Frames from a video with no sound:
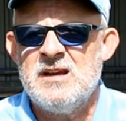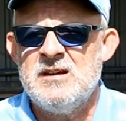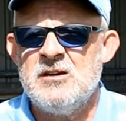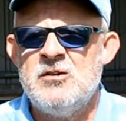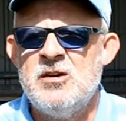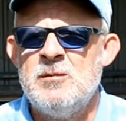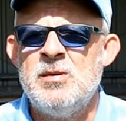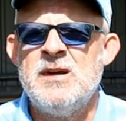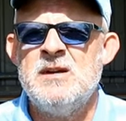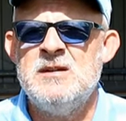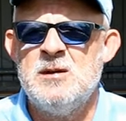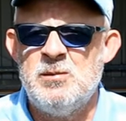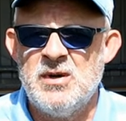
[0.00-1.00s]
You're
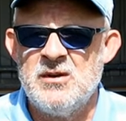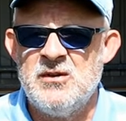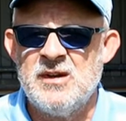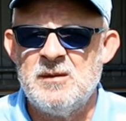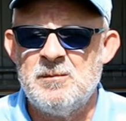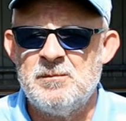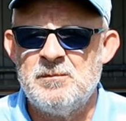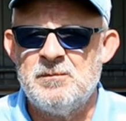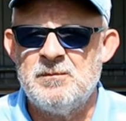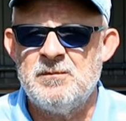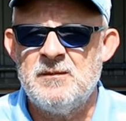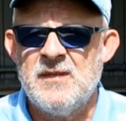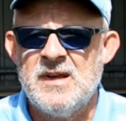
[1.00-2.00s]
chipping and you're putting.
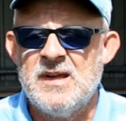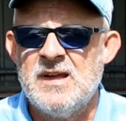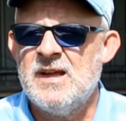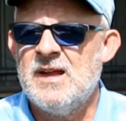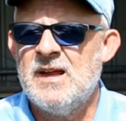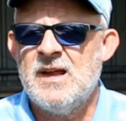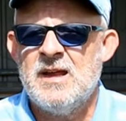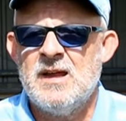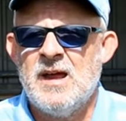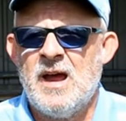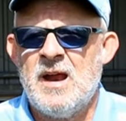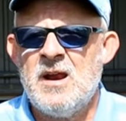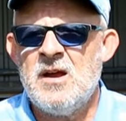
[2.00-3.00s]

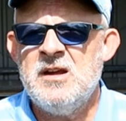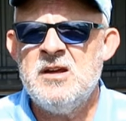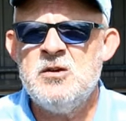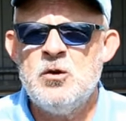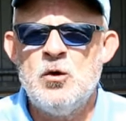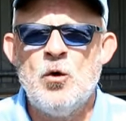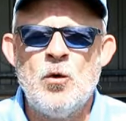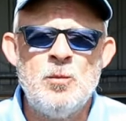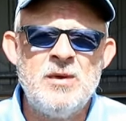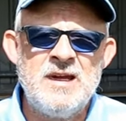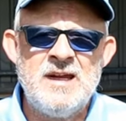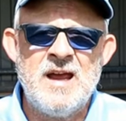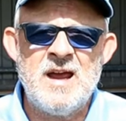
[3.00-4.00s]
And I can
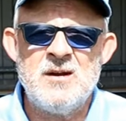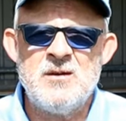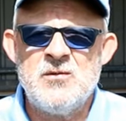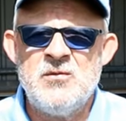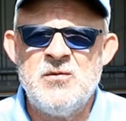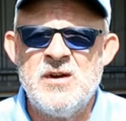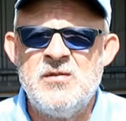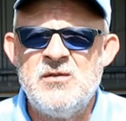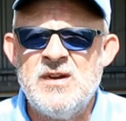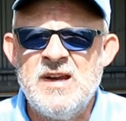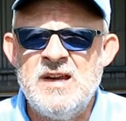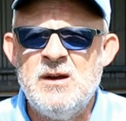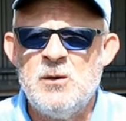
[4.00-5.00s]
normally get
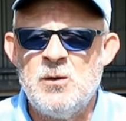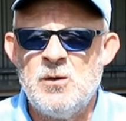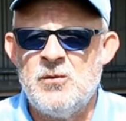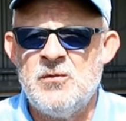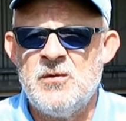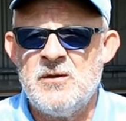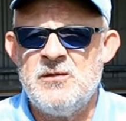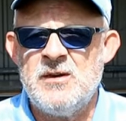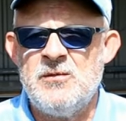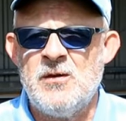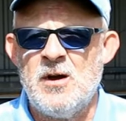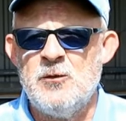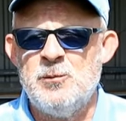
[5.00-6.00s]
50 or
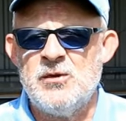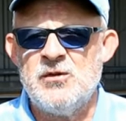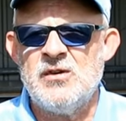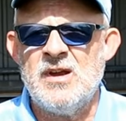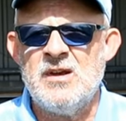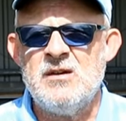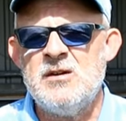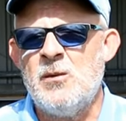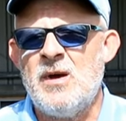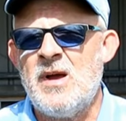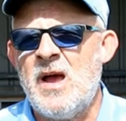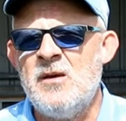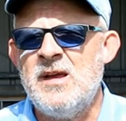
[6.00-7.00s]
55%. So
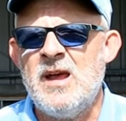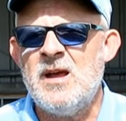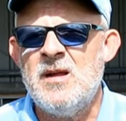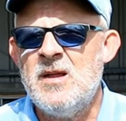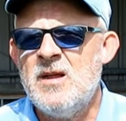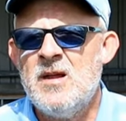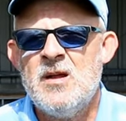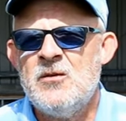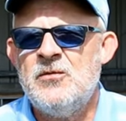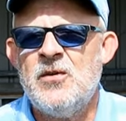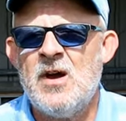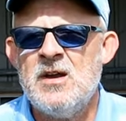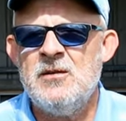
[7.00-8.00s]
I'll get
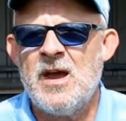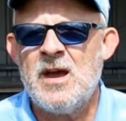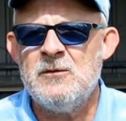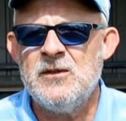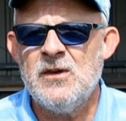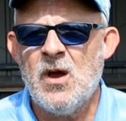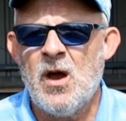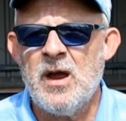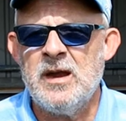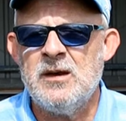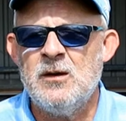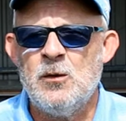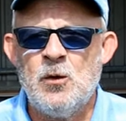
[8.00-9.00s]
5 out of
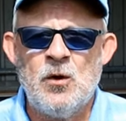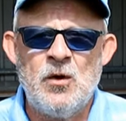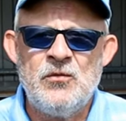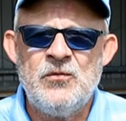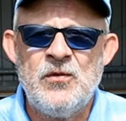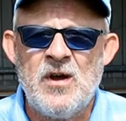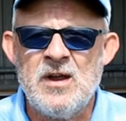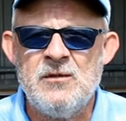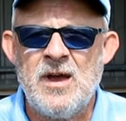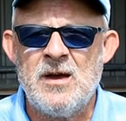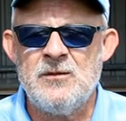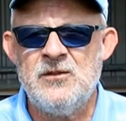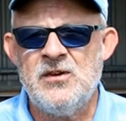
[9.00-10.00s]
9 or 5
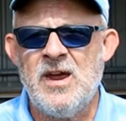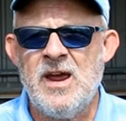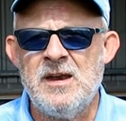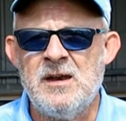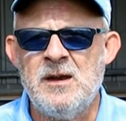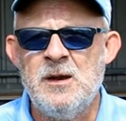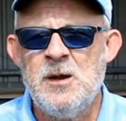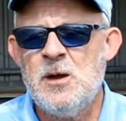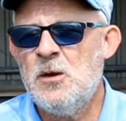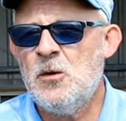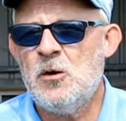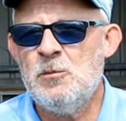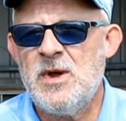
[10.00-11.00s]
out of 10
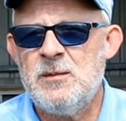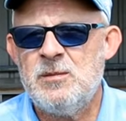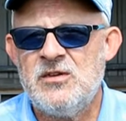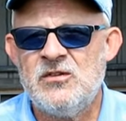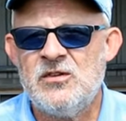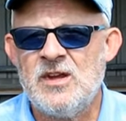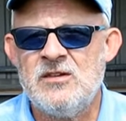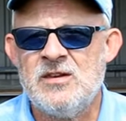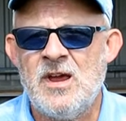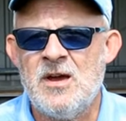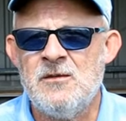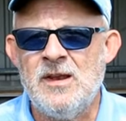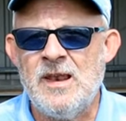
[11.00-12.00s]
or maybe 6
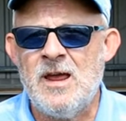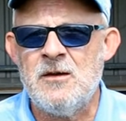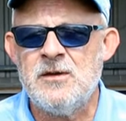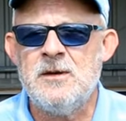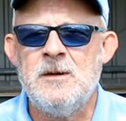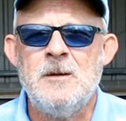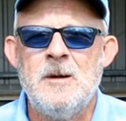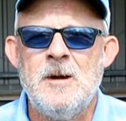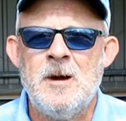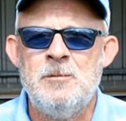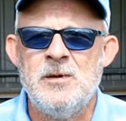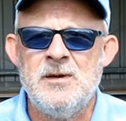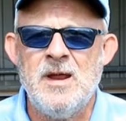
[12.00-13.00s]
out of 11
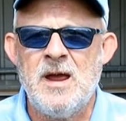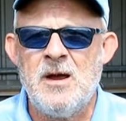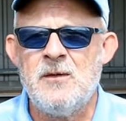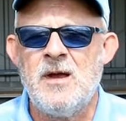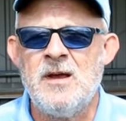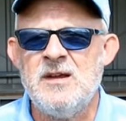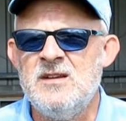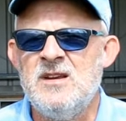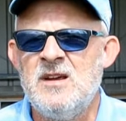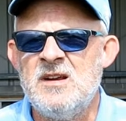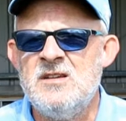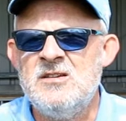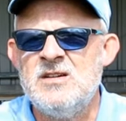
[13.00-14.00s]
up and down. I
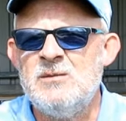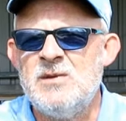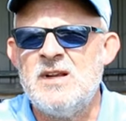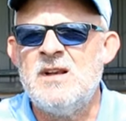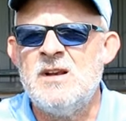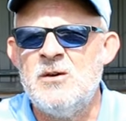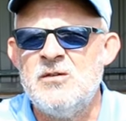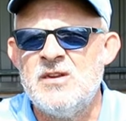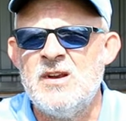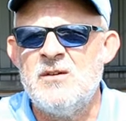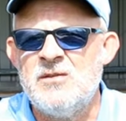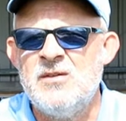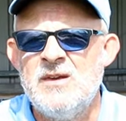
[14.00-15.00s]
can chip it close
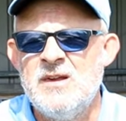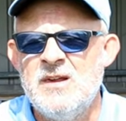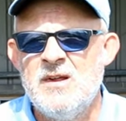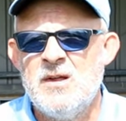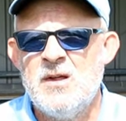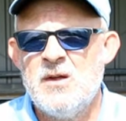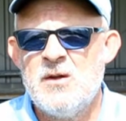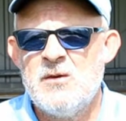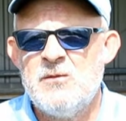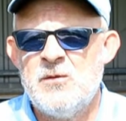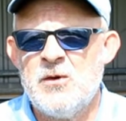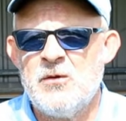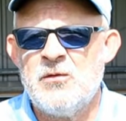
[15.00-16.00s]
enough
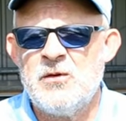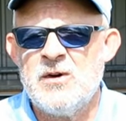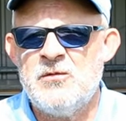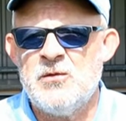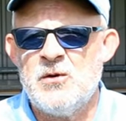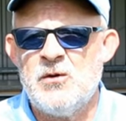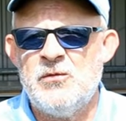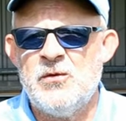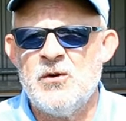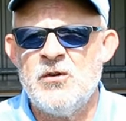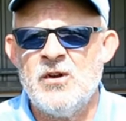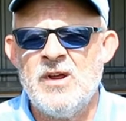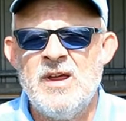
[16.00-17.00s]
for a 3 or 4
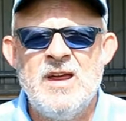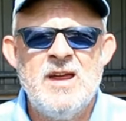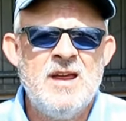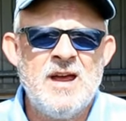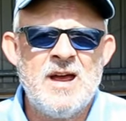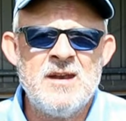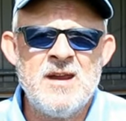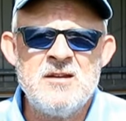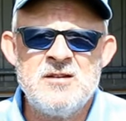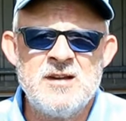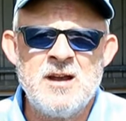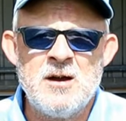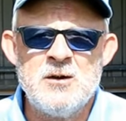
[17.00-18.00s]
footer, and
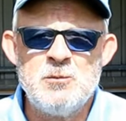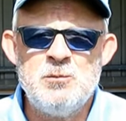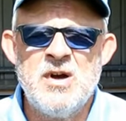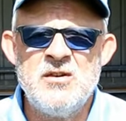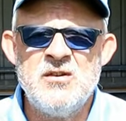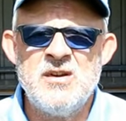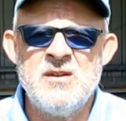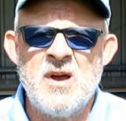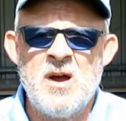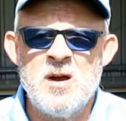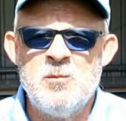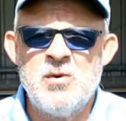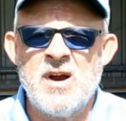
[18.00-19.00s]
that's the kind of putting
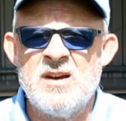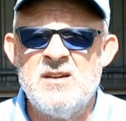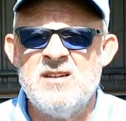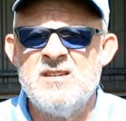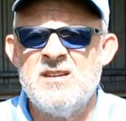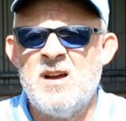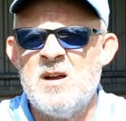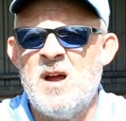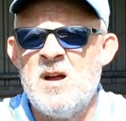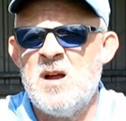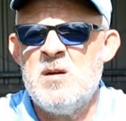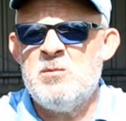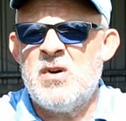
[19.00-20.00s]
that I practice.
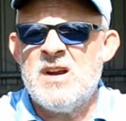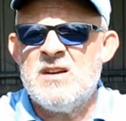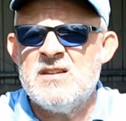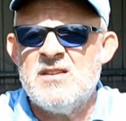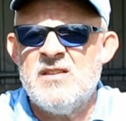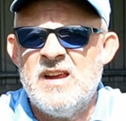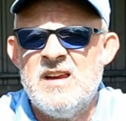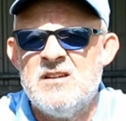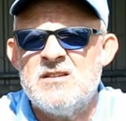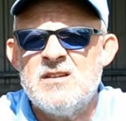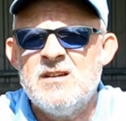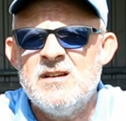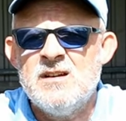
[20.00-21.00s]
I practice
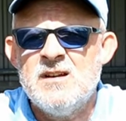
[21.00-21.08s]
these.